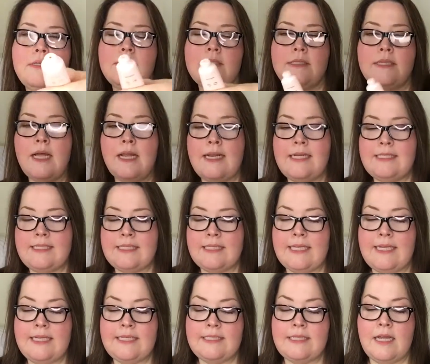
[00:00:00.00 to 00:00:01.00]
it's not a
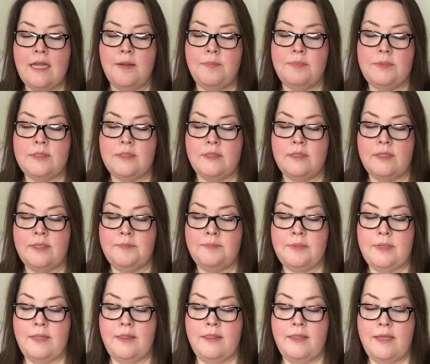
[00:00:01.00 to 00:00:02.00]
slant topped lip
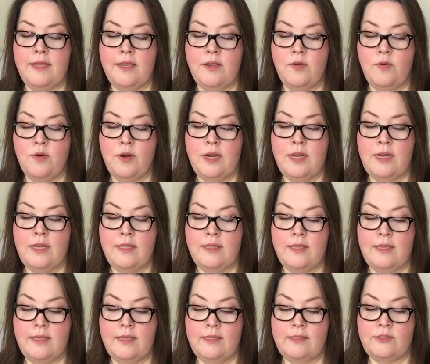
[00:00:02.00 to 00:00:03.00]
thing or
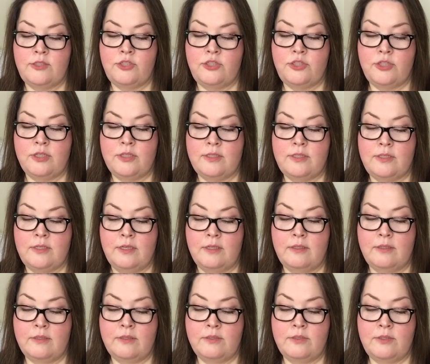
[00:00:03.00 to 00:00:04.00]
anything. It's just a
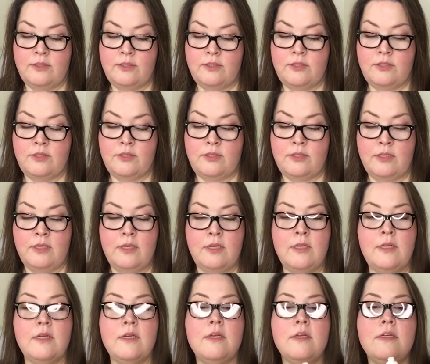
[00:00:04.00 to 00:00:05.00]
little
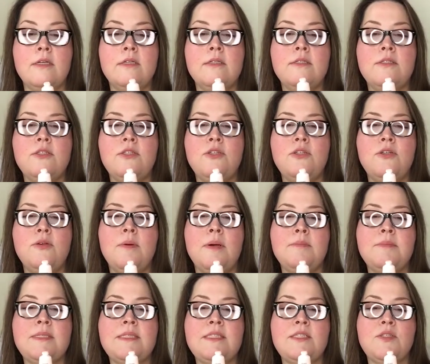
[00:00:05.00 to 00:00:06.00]
tube.
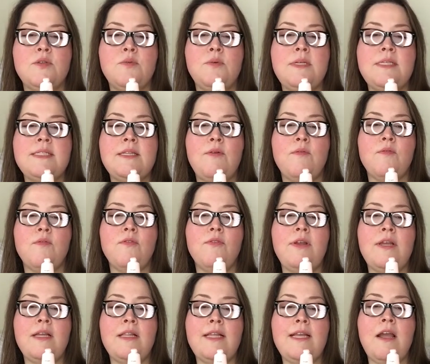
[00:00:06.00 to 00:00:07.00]
I'm squeezing
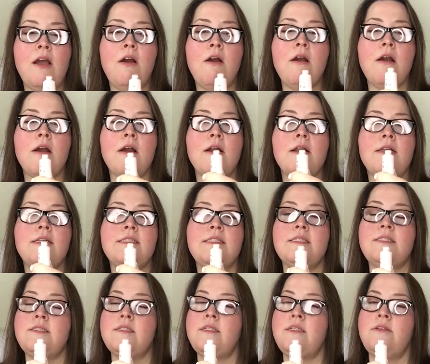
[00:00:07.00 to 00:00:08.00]
really hard. This
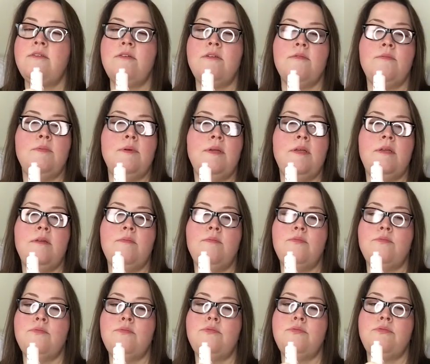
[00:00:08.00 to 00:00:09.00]
is, you know,
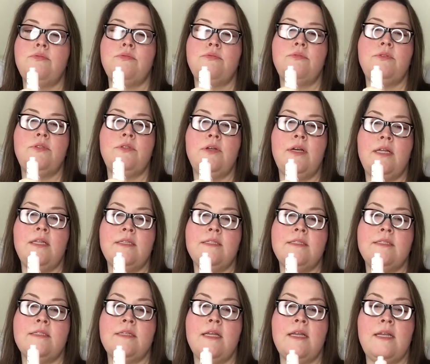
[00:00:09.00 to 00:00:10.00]
oof, you know how this
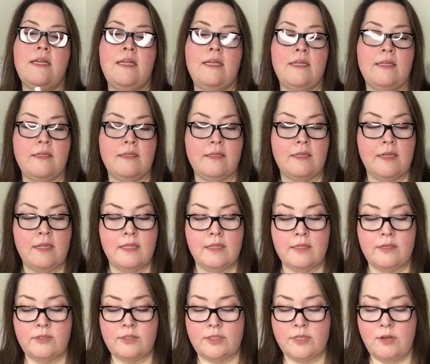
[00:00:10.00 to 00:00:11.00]
is going to end.
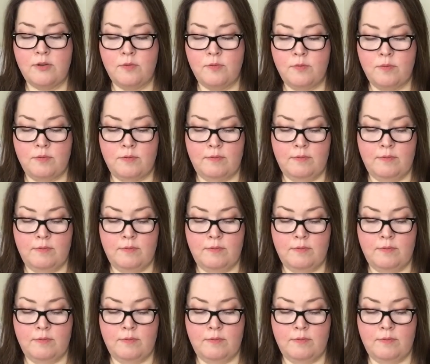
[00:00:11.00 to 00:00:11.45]
There's no,